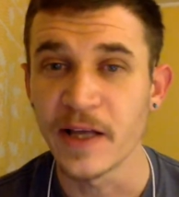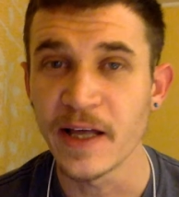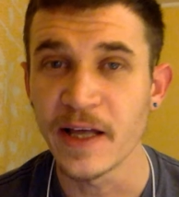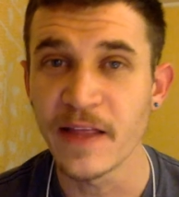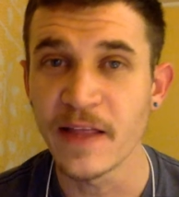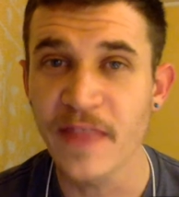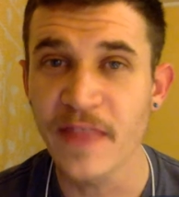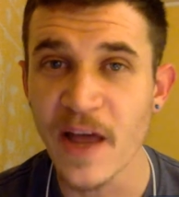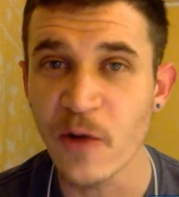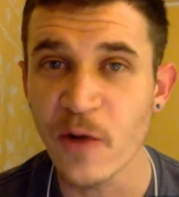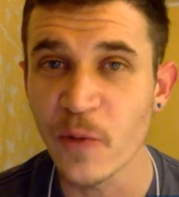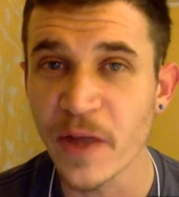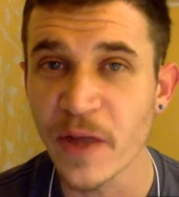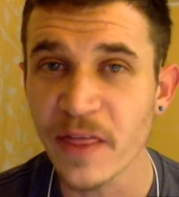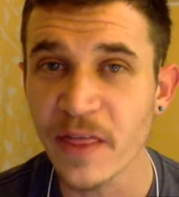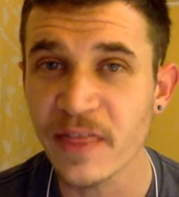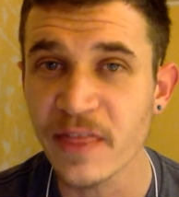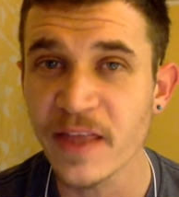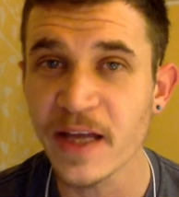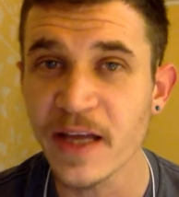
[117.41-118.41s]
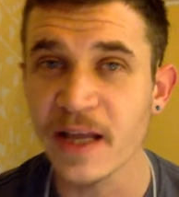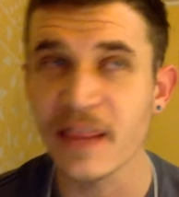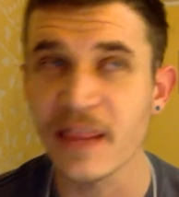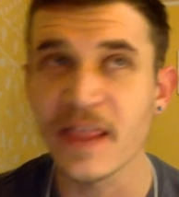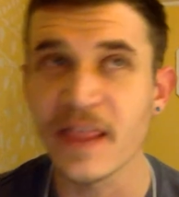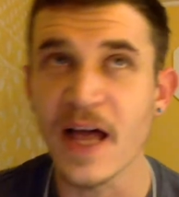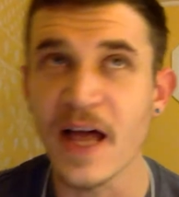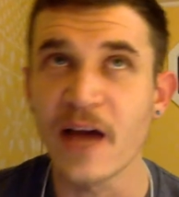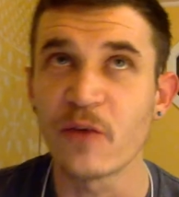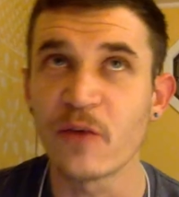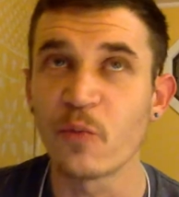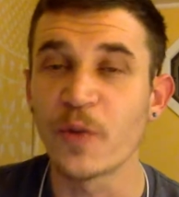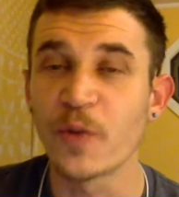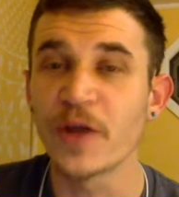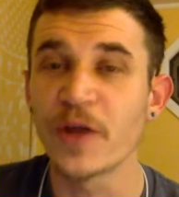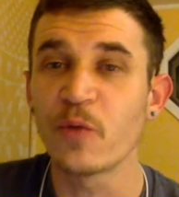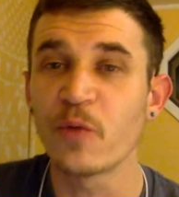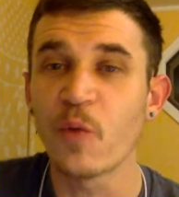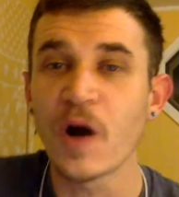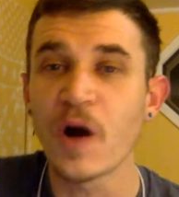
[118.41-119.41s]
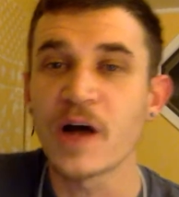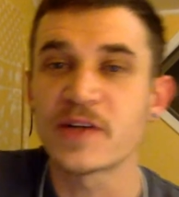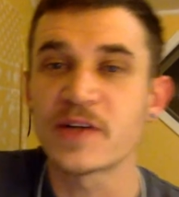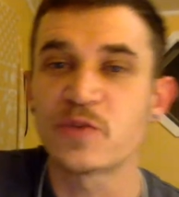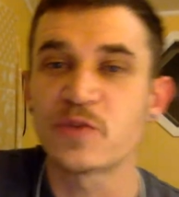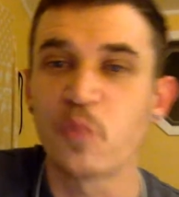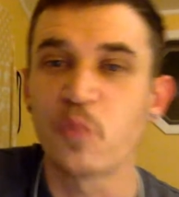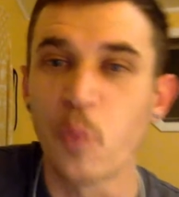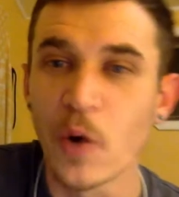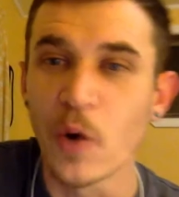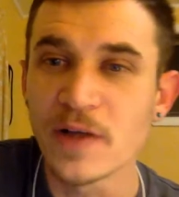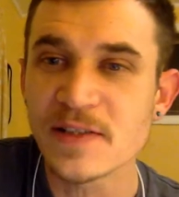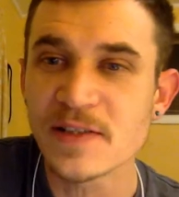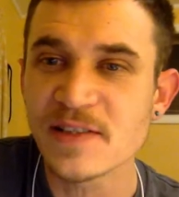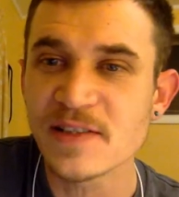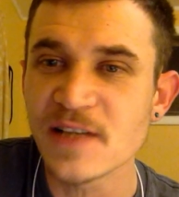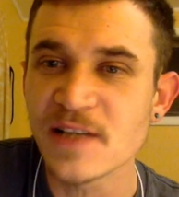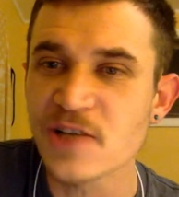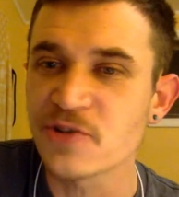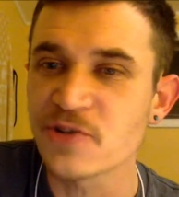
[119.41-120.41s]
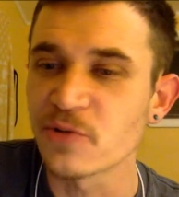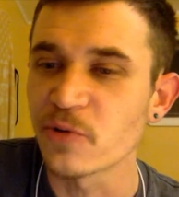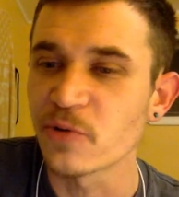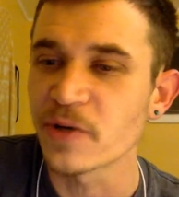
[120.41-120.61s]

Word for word: in that we think that we want one central